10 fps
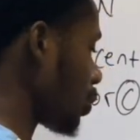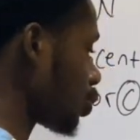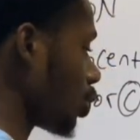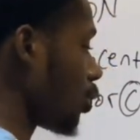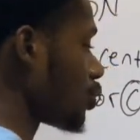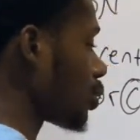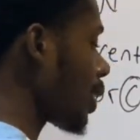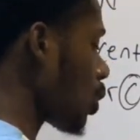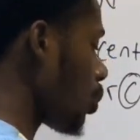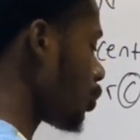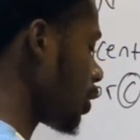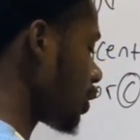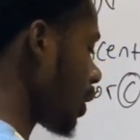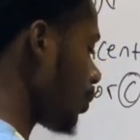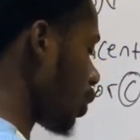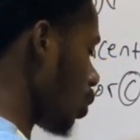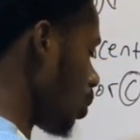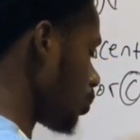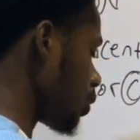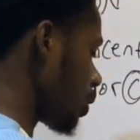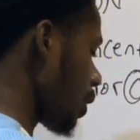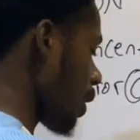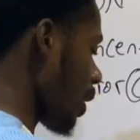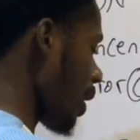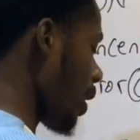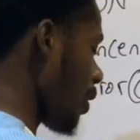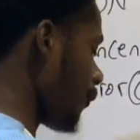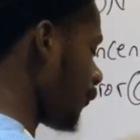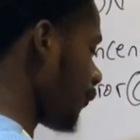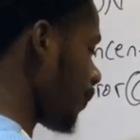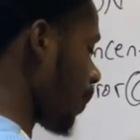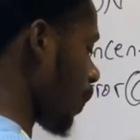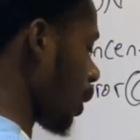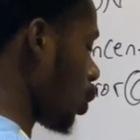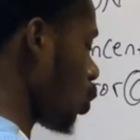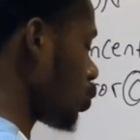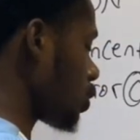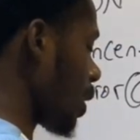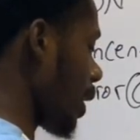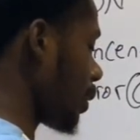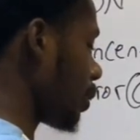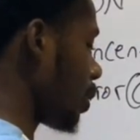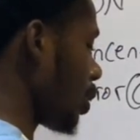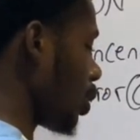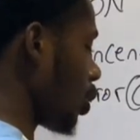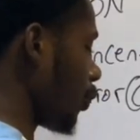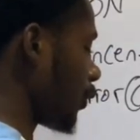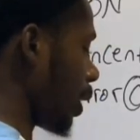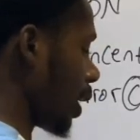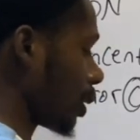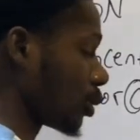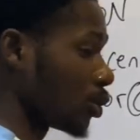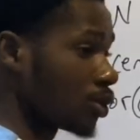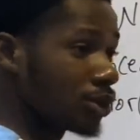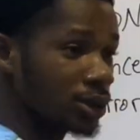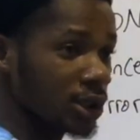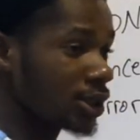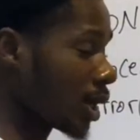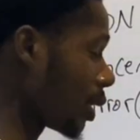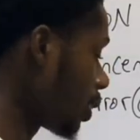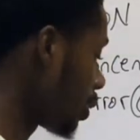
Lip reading: So the horizontal component then becomes F cosine of the angle theta.